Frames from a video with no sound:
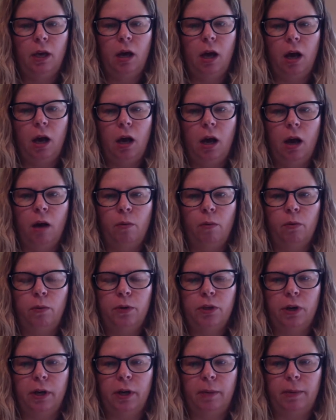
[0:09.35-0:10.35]
where we're
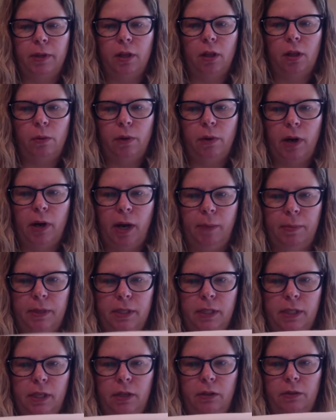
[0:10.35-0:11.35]
talking about the lower
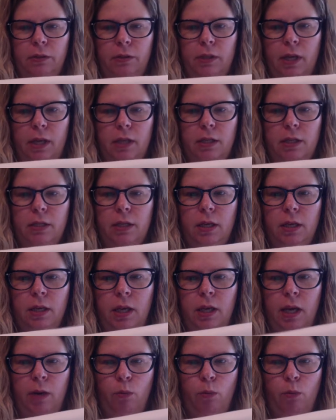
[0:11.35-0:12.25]
appendicular skeleton.